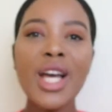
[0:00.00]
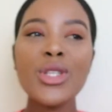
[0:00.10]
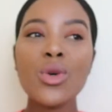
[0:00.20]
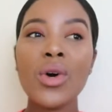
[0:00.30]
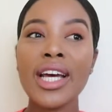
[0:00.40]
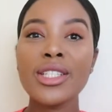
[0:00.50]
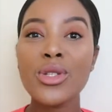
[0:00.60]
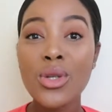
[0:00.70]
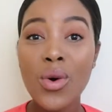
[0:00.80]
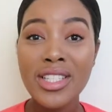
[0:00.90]
So what I
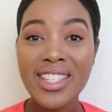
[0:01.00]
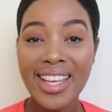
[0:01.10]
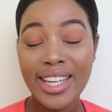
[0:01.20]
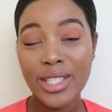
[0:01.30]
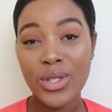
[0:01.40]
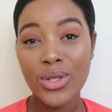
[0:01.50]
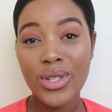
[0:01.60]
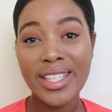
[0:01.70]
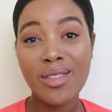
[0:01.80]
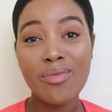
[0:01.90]
do want to get
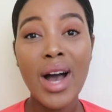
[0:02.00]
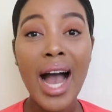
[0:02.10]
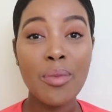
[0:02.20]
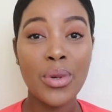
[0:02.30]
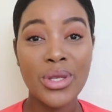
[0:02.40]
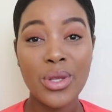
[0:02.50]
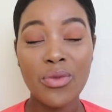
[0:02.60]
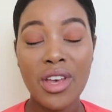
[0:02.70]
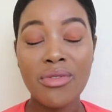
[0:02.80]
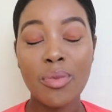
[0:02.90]
into is my personal
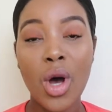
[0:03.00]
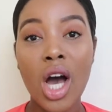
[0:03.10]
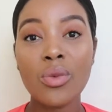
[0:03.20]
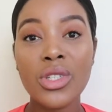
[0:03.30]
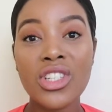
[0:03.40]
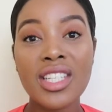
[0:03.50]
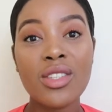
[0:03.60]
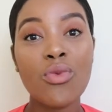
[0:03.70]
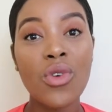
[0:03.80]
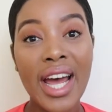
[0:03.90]
favorite part, which
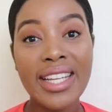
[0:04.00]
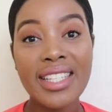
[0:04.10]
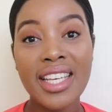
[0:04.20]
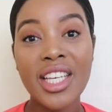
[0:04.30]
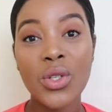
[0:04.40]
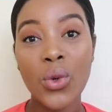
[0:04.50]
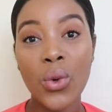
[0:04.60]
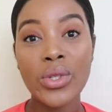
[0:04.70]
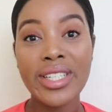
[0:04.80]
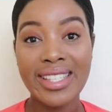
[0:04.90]
is writing
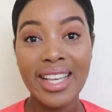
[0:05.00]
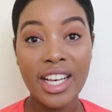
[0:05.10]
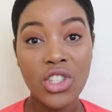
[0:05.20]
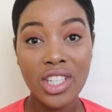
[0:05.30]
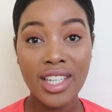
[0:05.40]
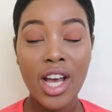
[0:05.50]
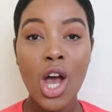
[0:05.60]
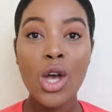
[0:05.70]
your discussion.